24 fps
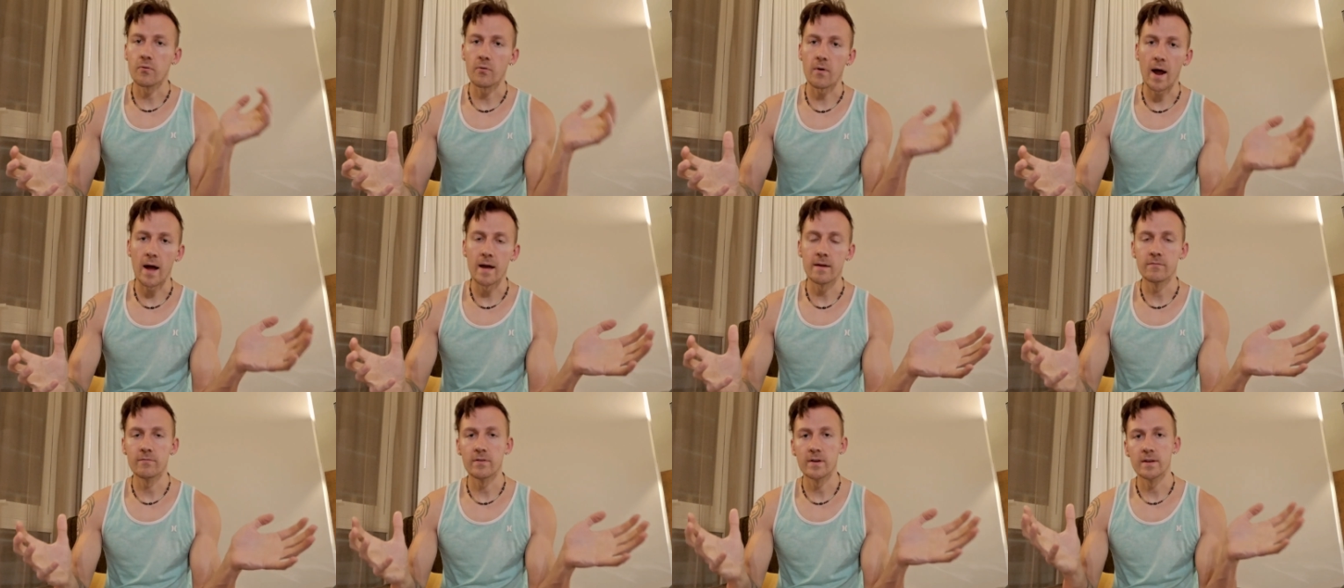
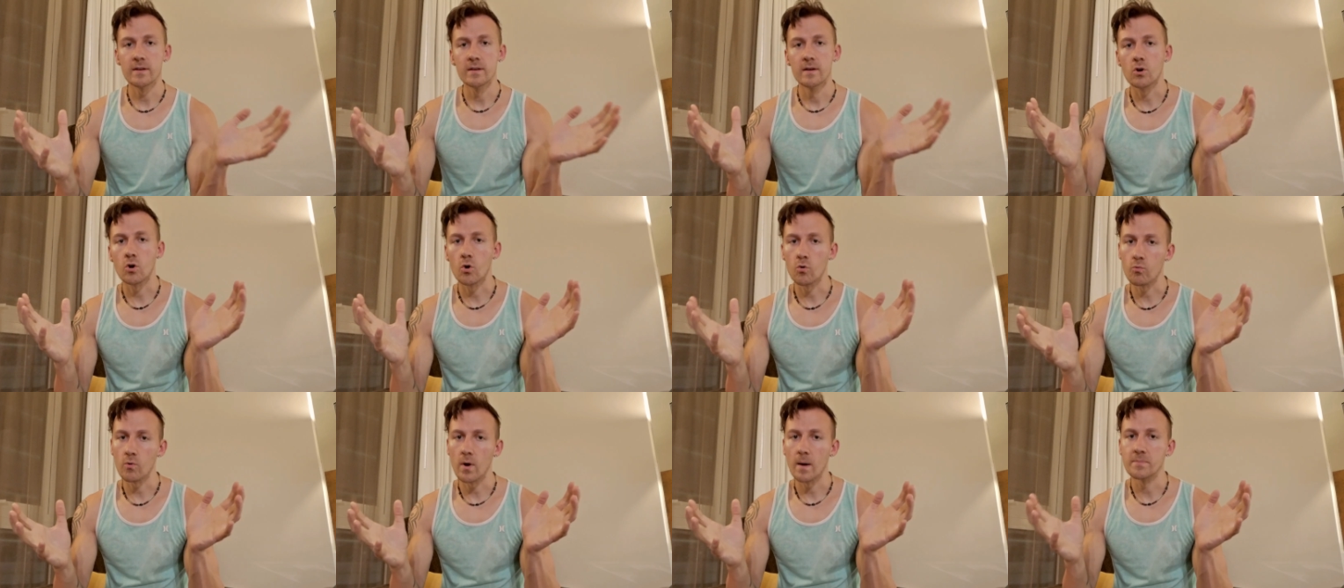private
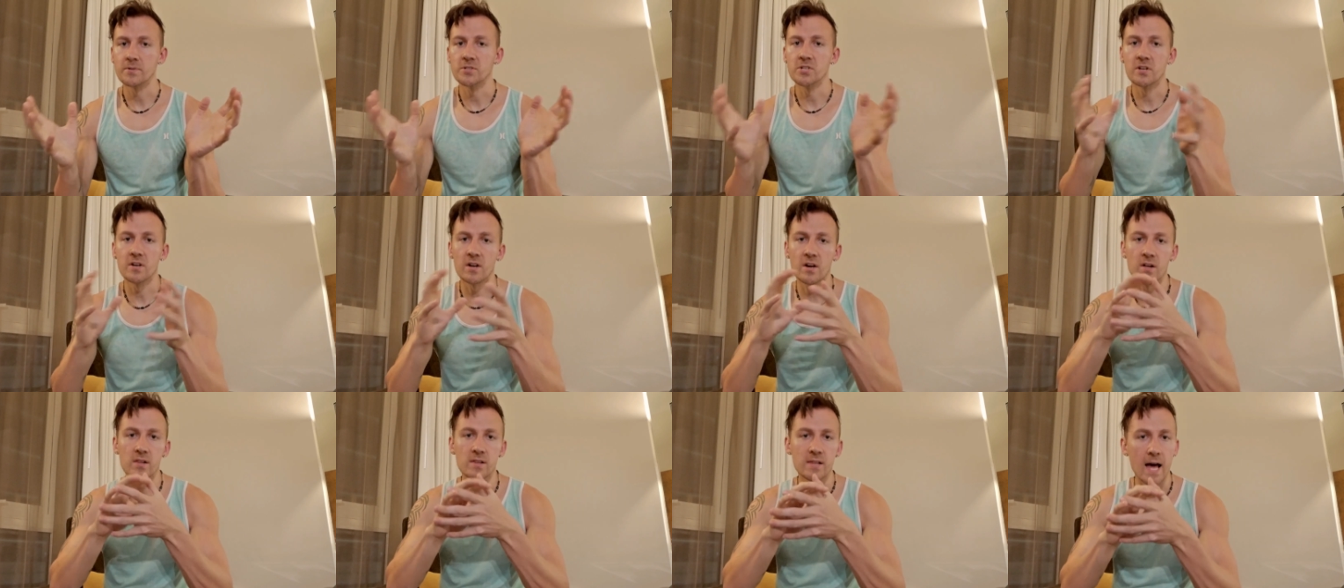corruption
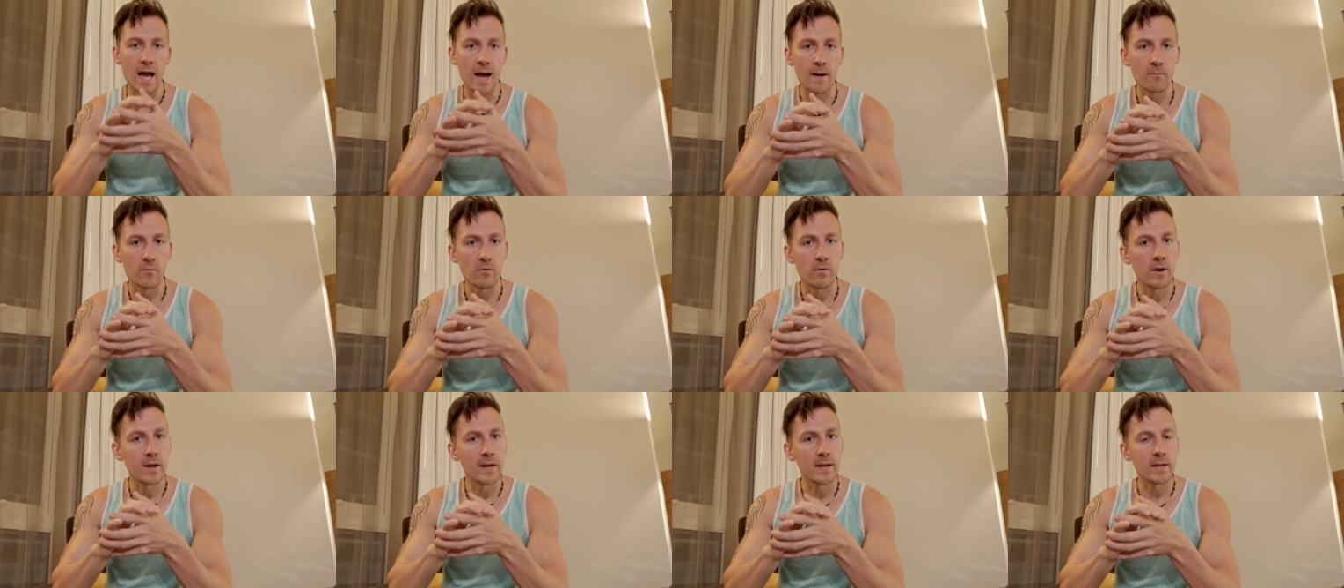
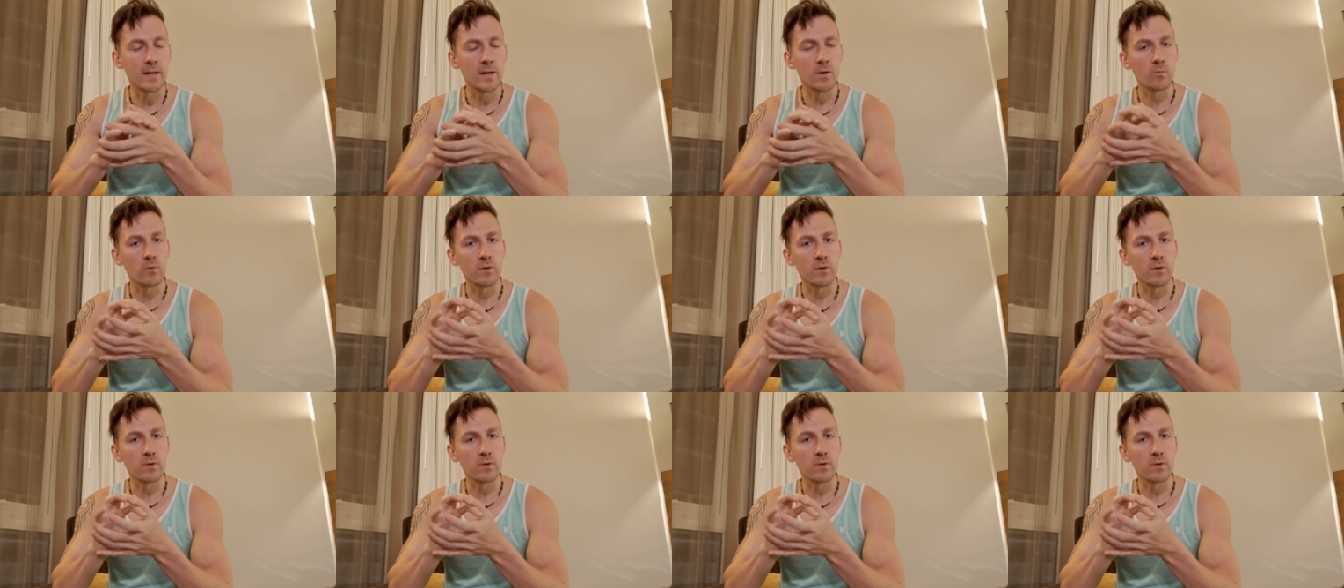collaborating,